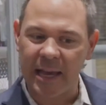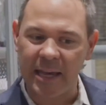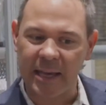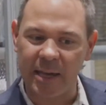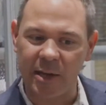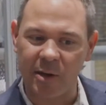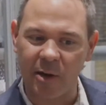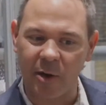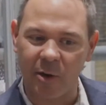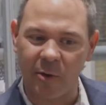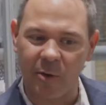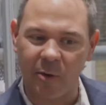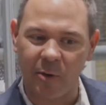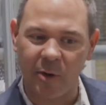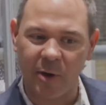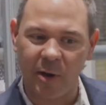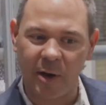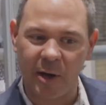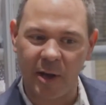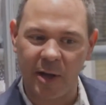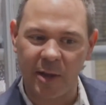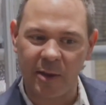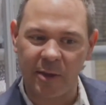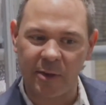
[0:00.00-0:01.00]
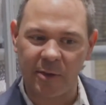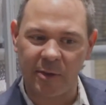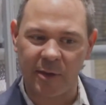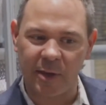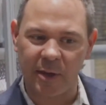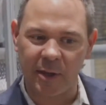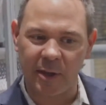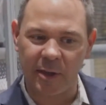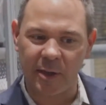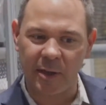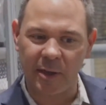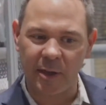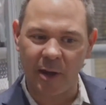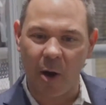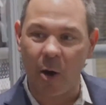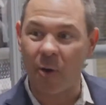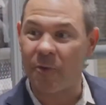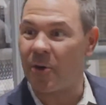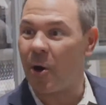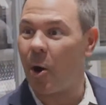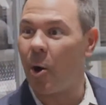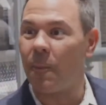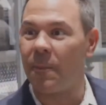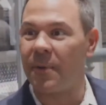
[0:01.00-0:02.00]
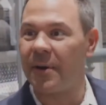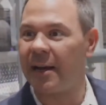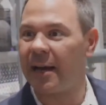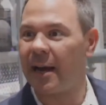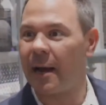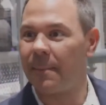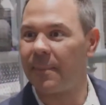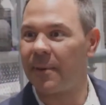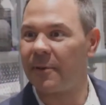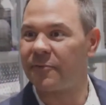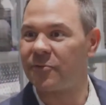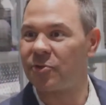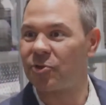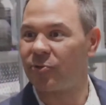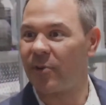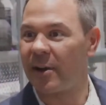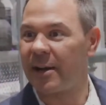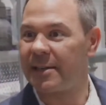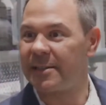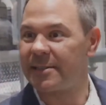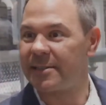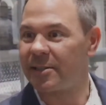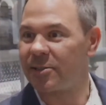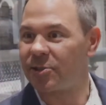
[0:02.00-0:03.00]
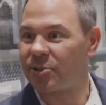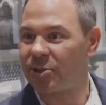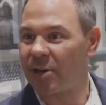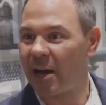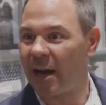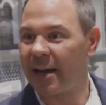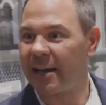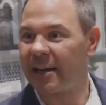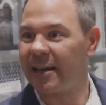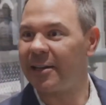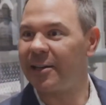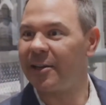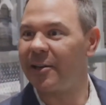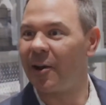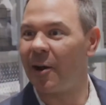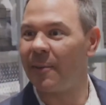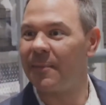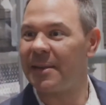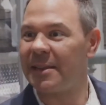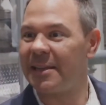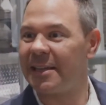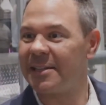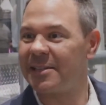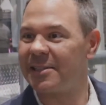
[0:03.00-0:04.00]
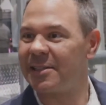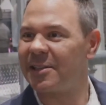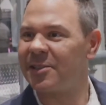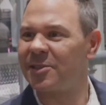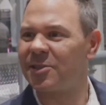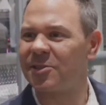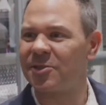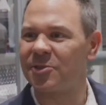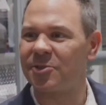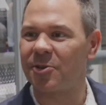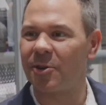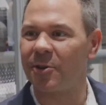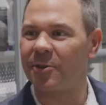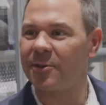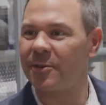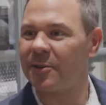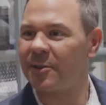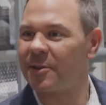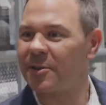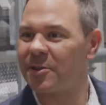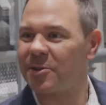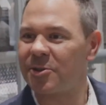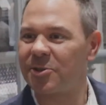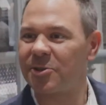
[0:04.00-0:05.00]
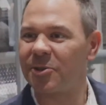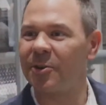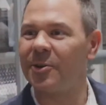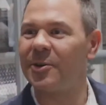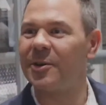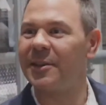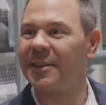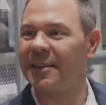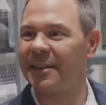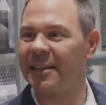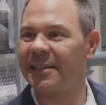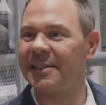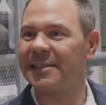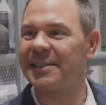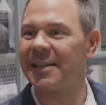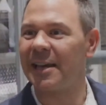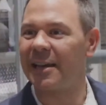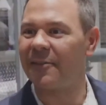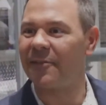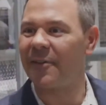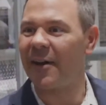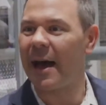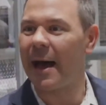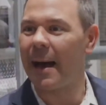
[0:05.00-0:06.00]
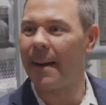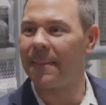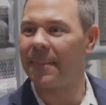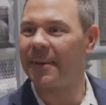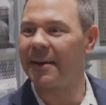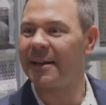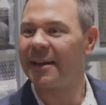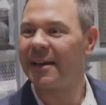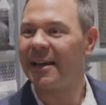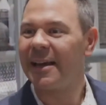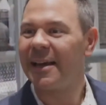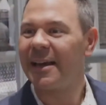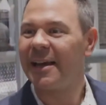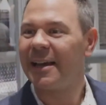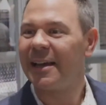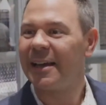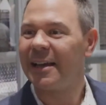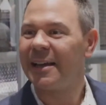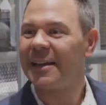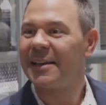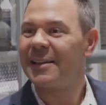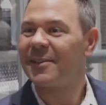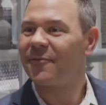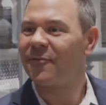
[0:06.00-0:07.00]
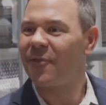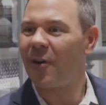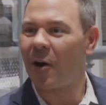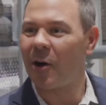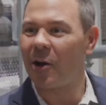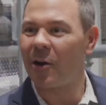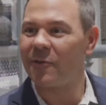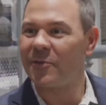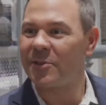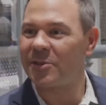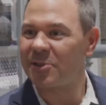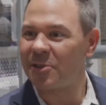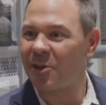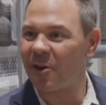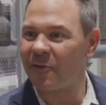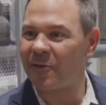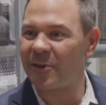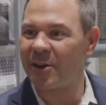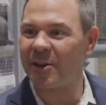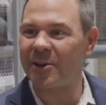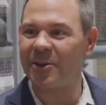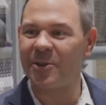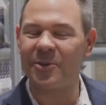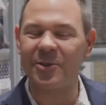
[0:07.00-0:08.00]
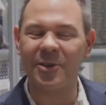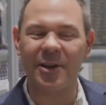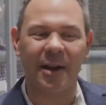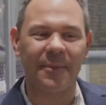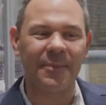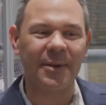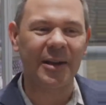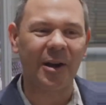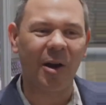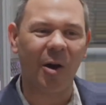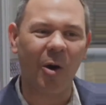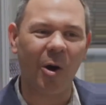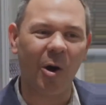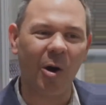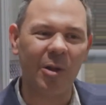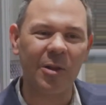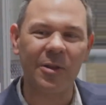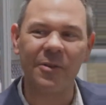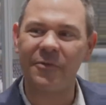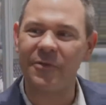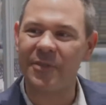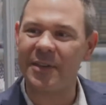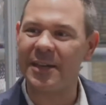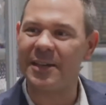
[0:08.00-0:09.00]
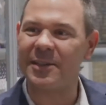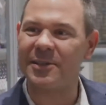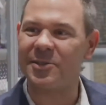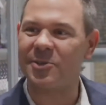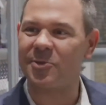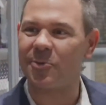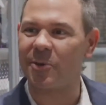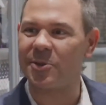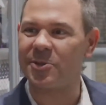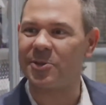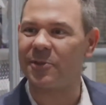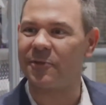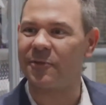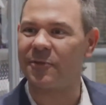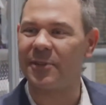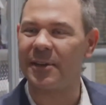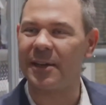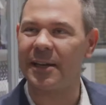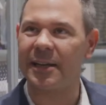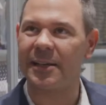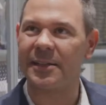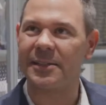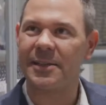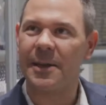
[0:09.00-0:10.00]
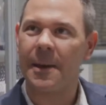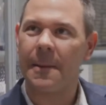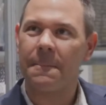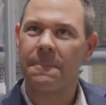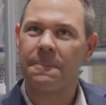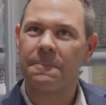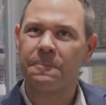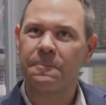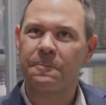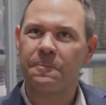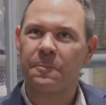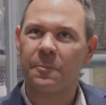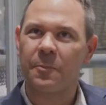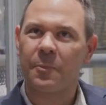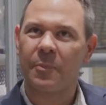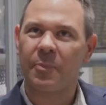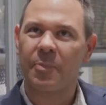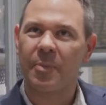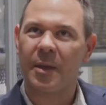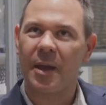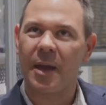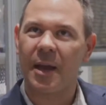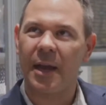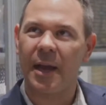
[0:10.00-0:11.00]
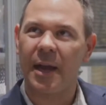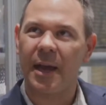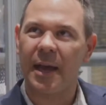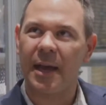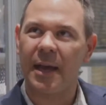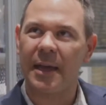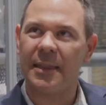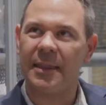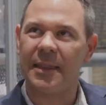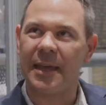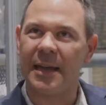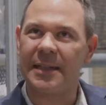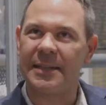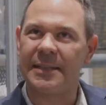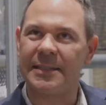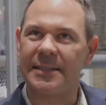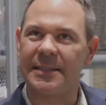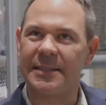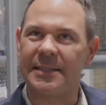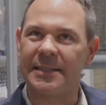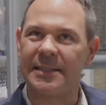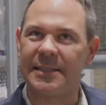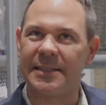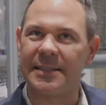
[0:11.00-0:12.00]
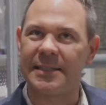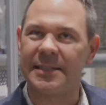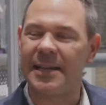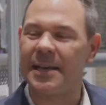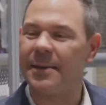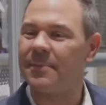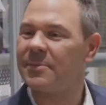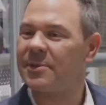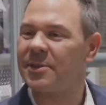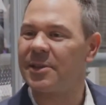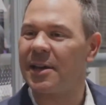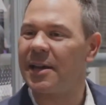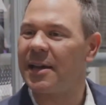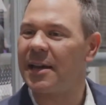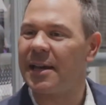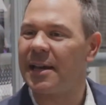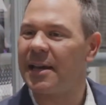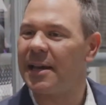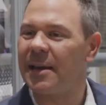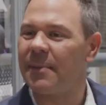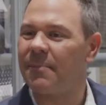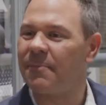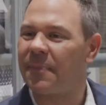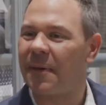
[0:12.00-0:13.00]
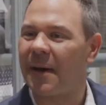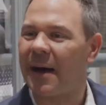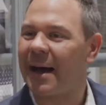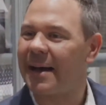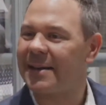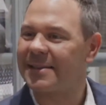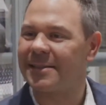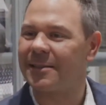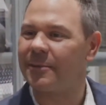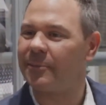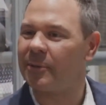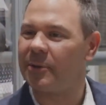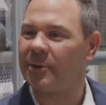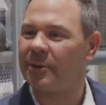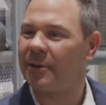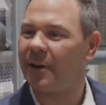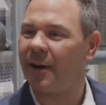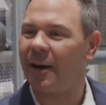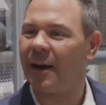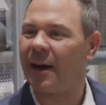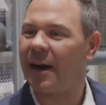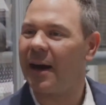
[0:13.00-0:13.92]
you know, the, oh, the opening up of trade to China. You know, I mean, these these certain right. certain things that fall have happened. Soviet Union. Fall of the Soviet yeah. Union. I mean, all of these sorts of things. They seemed impossible